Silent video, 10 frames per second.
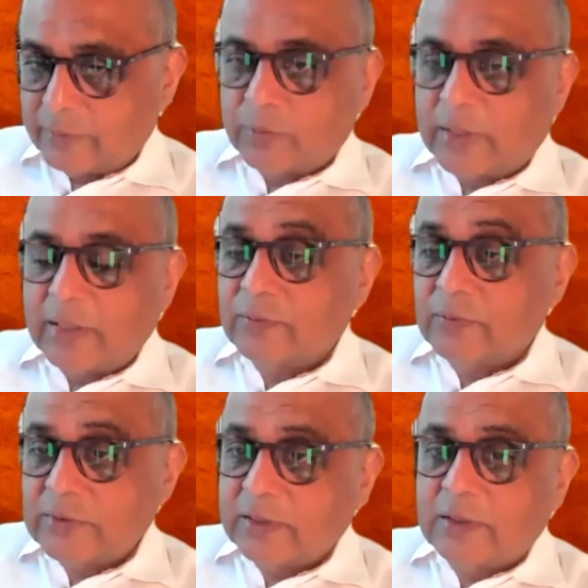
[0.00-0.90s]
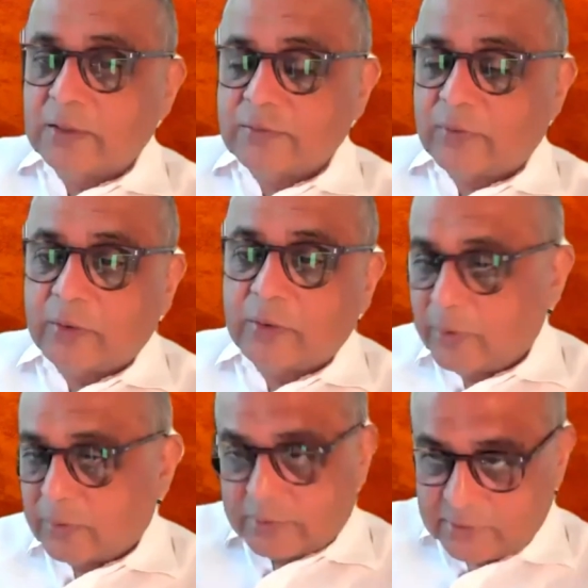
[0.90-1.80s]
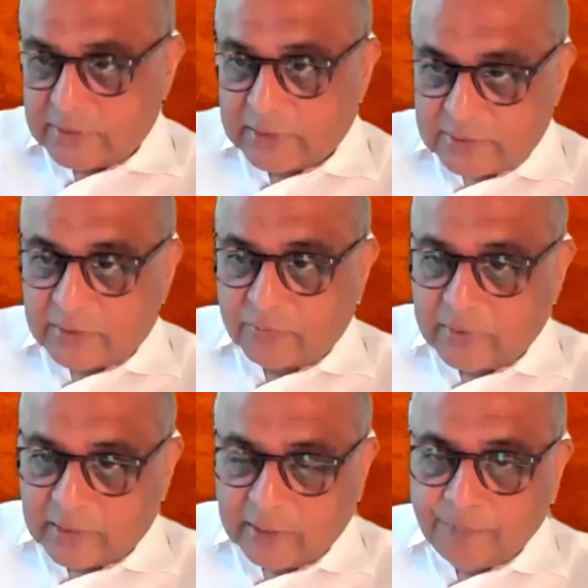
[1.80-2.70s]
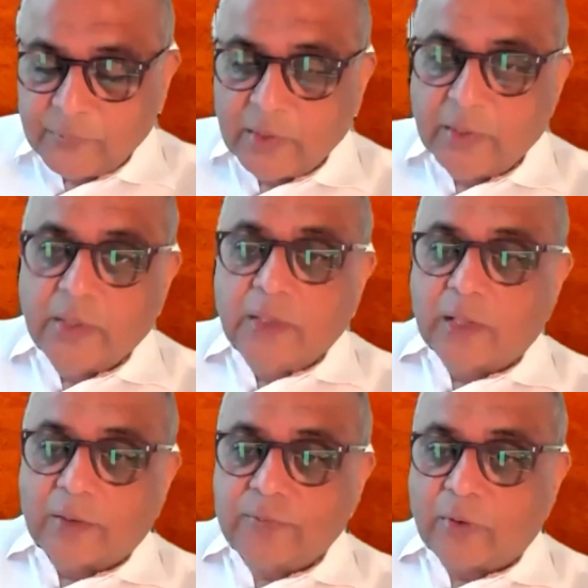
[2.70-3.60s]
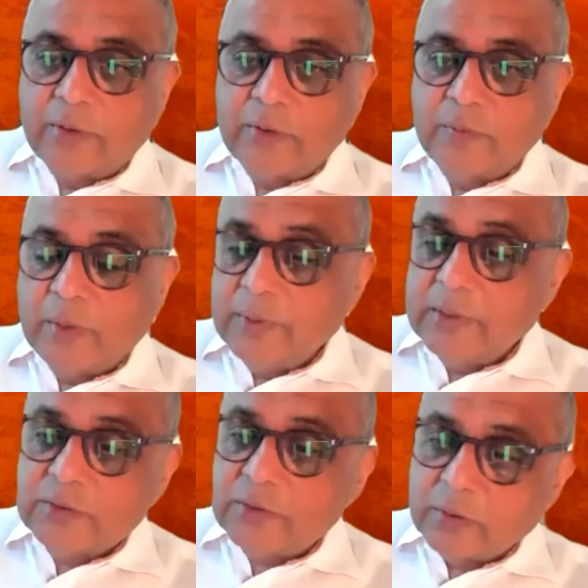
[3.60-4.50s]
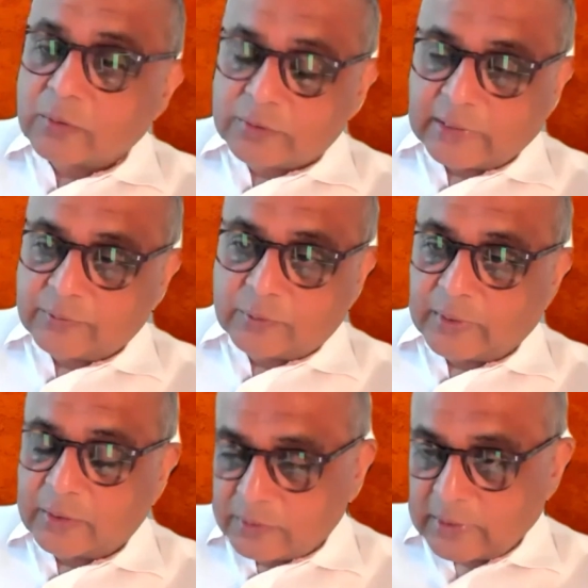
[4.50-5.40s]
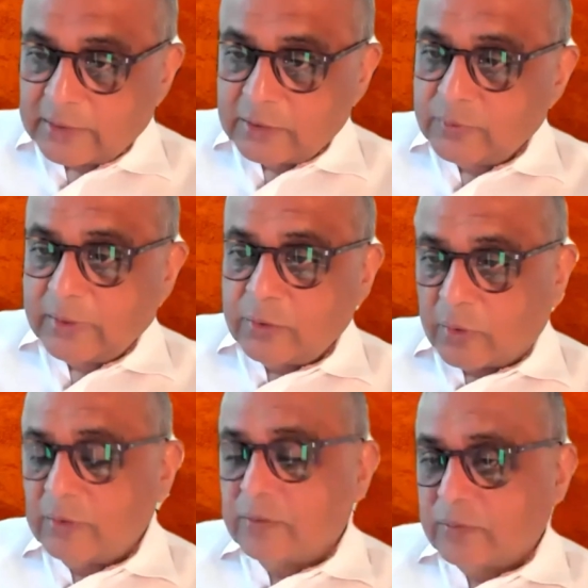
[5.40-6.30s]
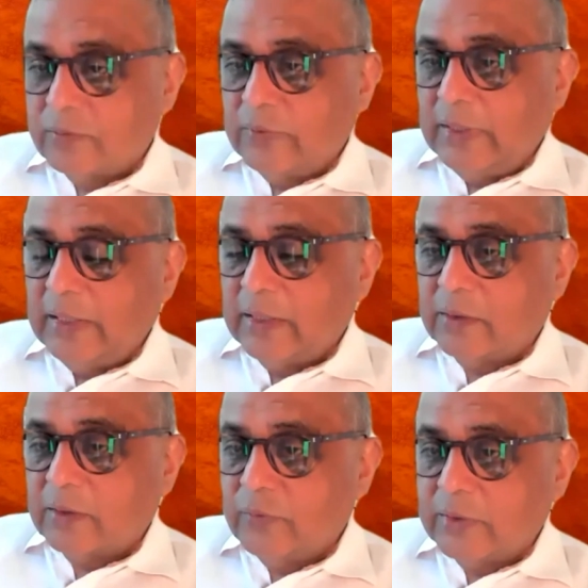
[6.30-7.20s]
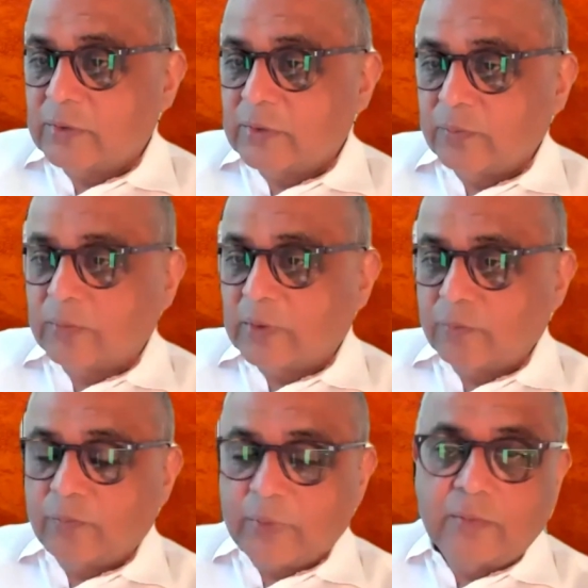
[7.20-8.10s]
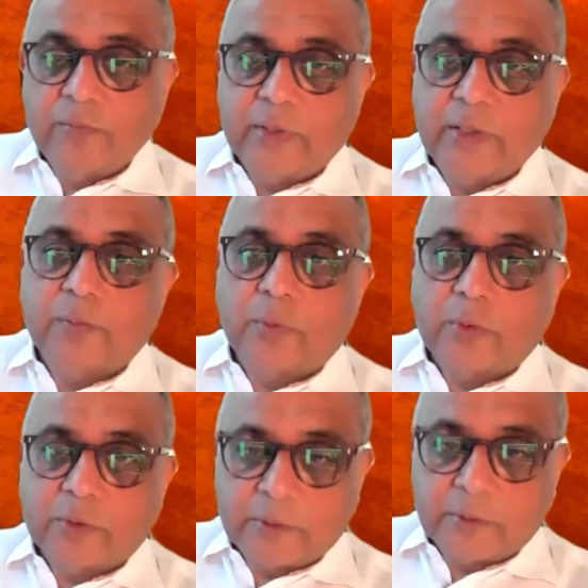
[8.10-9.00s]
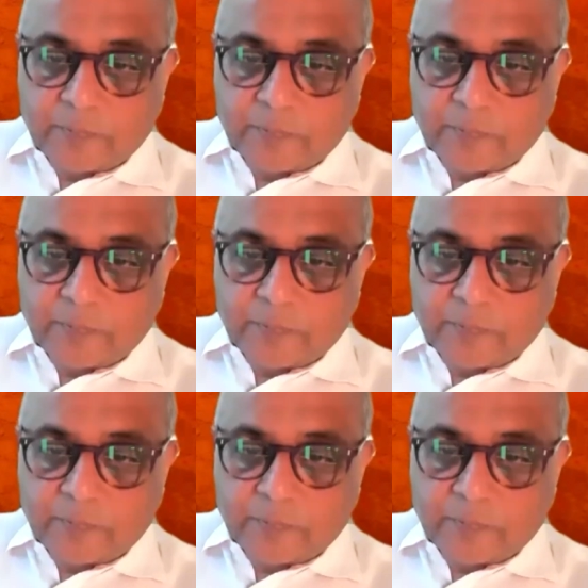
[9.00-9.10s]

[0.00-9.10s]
to buy. If the signal has fallen because it changes every day, have fallen, maybe it is not a good time to buy. That is where your feeling and conviction become very important.